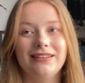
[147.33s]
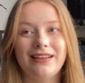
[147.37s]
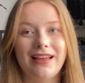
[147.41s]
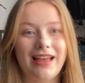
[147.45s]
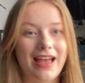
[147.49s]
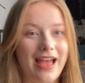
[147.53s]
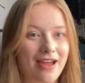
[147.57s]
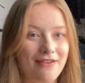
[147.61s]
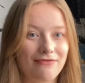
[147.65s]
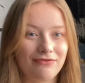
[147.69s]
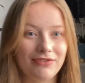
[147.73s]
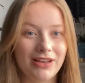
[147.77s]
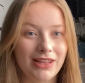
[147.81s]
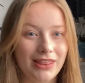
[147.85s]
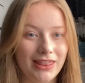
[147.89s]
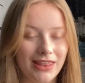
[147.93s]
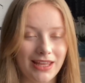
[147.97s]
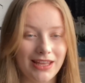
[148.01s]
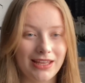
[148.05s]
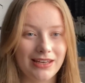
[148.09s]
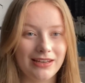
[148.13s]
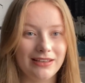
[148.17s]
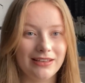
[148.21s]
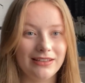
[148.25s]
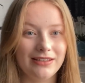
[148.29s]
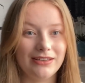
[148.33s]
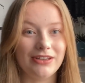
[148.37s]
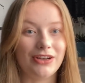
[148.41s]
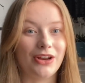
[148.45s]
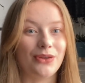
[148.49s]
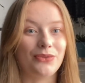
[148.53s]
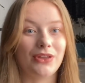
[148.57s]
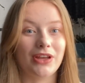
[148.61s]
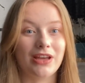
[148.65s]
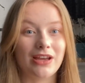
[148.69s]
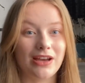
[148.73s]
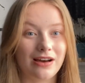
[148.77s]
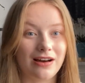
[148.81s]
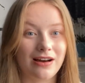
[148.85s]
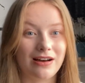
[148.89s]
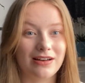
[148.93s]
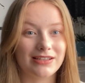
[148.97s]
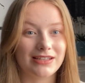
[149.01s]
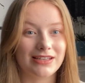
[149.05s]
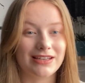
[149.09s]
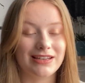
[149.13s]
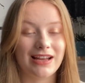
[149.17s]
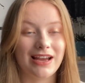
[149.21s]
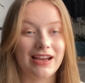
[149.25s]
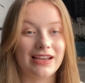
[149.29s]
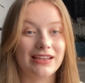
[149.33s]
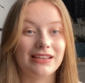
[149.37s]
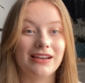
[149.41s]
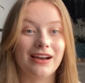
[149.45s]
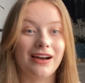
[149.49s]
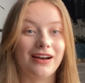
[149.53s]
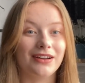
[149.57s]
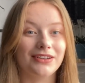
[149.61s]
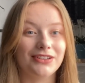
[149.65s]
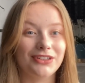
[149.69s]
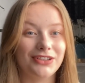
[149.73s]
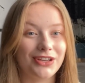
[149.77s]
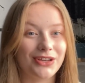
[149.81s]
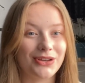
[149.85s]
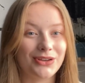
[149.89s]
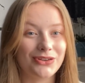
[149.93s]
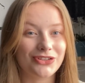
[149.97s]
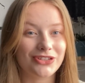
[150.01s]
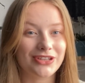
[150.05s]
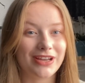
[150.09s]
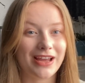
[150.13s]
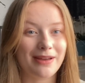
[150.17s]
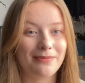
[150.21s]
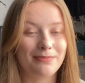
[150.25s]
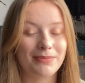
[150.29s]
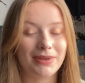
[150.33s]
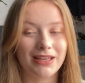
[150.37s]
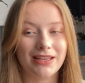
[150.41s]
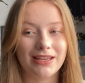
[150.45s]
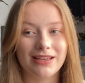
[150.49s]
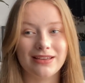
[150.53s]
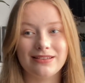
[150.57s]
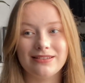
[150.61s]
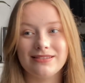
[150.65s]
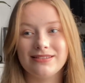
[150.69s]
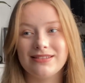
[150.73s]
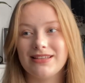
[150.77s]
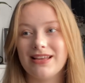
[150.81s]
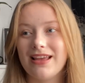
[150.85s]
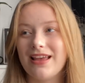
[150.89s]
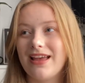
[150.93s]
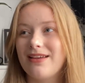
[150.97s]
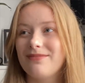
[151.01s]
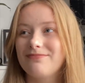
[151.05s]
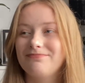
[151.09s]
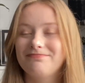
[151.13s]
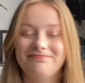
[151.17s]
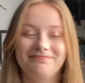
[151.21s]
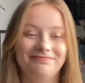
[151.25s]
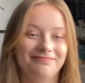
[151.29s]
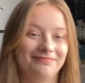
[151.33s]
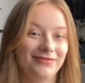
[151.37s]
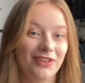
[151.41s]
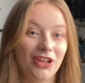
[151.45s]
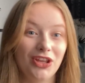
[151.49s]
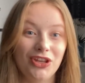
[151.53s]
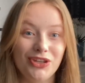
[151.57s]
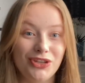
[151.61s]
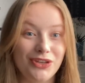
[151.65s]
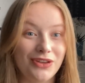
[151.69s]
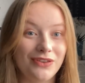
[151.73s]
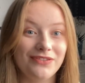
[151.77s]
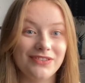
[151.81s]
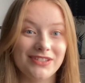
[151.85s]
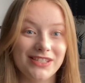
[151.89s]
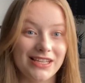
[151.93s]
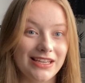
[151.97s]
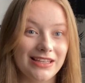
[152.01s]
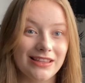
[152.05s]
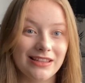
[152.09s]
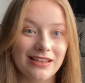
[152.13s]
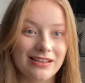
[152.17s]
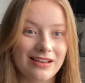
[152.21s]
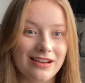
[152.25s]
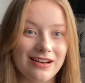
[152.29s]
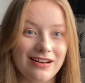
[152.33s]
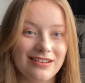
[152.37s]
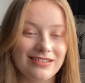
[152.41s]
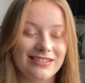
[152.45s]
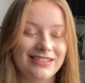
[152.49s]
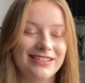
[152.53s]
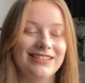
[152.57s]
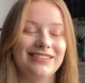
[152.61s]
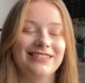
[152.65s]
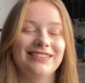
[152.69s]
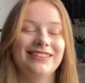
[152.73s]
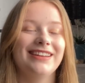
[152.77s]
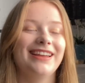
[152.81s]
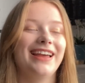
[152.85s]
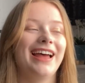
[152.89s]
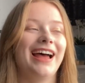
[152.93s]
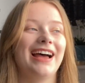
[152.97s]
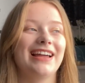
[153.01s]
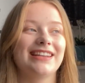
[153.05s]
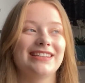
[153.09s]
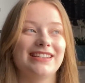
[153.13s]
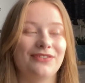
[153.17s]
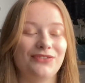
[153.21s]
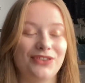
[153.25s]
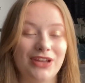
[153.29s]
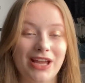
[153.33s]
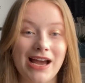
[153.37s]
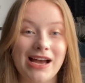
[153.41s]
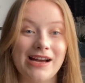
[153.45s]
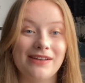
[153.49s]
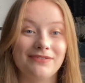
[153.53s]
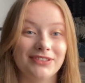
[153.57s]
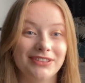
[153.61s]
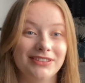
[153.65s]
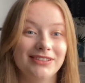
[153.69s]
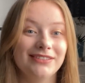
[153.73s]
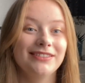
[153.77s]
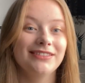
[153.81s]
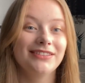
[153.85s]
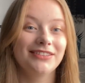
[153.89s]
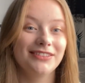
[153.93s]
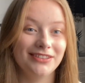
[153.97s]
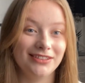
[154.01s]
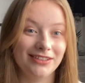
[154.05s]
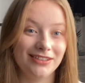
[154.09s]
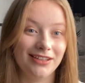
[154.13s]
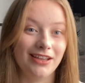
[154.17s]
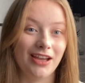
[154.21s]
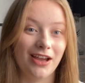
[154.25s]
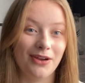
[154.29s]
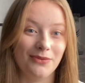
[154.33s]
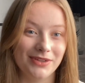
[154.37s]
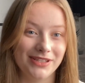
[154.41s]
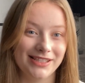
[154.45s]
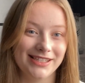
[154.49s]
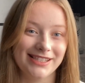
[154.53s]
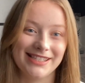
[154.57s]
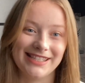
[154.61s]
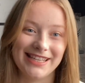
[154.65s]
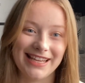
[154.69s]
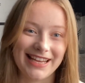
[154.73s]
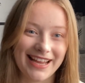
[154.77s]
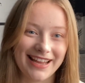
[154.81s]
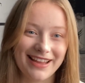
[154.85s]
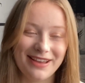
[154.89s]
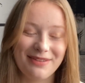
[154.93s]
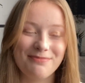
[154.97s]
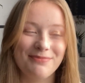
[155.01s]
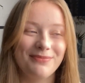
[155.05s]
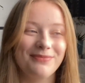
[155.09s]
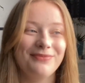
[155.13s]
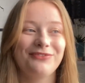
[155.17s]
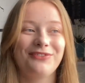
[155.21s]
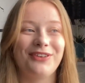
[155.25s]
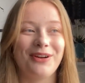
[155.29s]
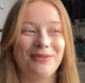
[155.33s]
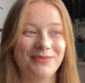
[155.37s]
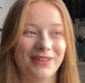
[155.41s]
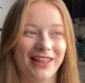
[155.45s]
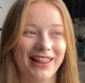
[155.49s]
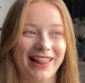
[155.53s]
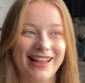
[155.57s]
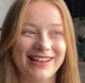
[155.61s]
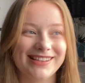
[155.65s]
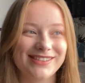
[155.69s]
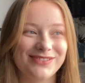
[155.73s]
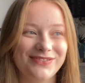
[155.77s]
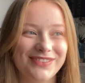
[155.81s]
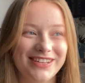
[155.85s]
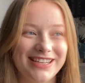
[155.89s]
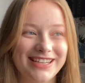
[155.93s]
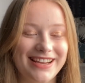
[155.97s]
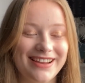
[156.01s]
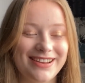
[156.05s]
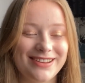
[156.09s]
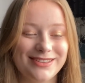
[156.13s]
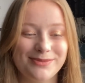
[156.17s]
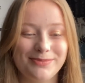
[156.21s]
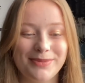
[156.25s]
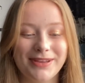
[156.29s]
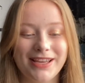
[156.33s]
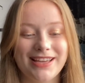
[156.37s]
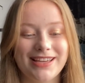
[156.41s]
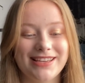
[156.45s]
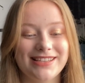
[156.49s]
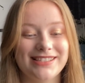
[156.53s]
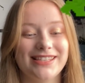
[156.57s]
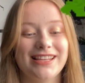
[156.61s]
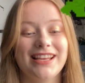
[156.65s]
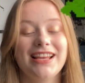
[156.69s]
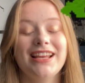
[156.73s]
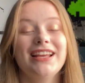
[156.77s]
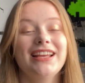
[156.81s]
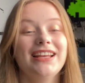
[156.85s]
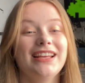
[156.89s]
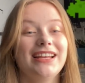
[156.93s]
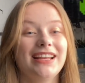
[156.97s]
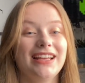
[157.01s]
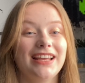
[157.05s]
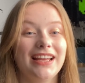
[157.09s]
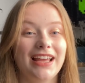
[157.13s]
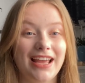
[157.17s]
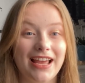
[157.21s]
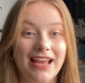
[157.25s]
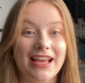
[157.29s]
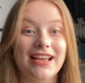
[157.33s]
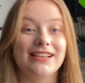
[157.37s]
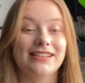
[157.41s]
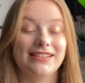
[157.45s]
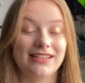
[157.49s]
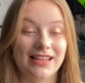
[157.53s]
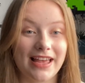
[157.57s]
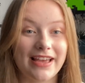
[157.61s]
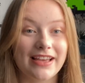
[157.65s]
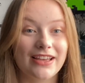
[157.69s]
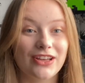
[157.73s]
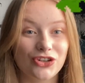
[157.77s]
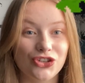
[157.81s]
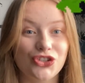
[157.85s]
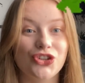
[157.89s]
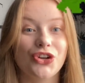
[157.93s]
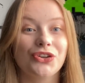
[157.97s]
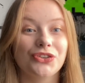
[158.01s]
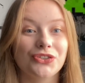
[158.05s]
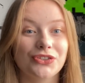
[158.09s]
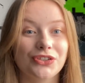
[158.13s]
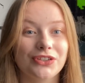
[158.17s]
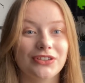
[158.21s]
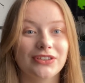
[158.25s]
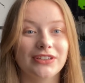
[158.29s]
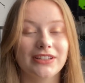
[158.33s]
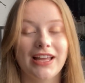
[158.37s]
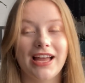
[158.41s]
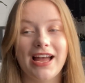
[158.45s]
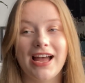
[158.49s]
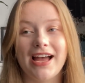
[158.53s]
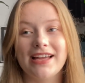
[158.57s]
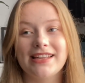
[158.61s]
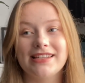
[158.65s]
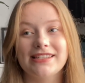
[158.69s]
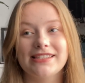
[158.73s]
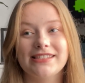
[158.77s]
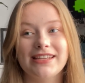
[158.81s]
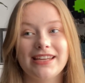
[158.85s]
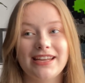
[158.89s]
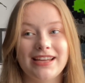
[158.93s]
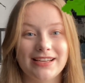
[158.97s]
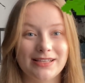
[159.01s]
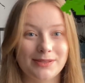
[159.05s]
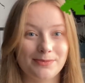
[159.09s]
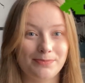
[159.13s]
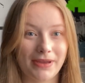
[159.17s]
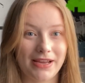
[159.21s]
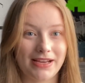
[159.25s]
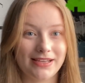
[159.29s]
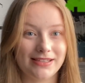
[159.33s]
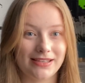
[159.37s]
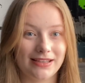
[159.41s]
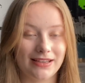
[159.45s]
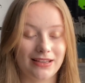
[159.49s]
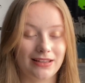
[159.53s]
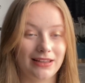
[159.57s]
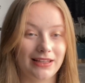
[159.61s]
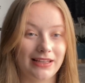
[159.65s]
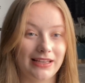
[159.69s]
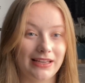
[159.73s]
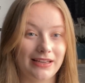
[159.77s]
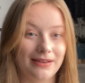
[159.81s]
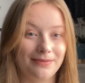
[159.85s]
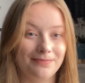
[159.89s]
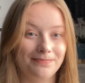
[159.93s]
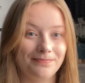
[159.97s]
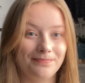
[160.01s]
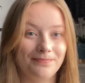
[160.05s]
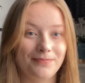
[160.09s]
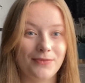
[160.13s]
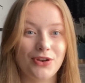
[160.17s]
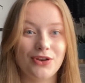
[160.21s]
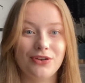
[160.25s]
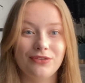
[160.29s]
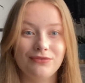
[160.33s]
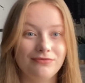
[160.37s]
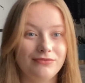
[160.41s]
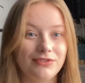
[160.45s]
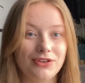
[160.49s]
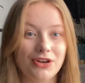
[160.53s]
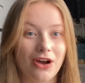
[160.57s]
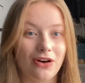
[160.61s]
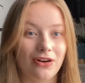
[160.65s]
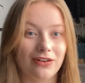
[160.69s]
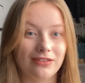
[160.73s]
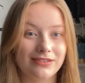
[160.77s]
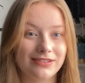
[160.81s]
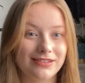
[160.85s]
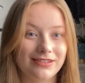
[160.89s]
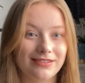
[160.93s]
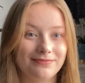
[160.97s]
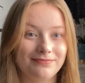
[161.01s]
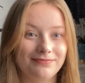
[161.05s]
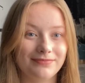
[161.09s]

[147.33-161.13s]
everything, you know, the garden I can't use yet because you've seen the garden, and if you haven't, go and see it from the last videos because it's like a jungle and it's basically not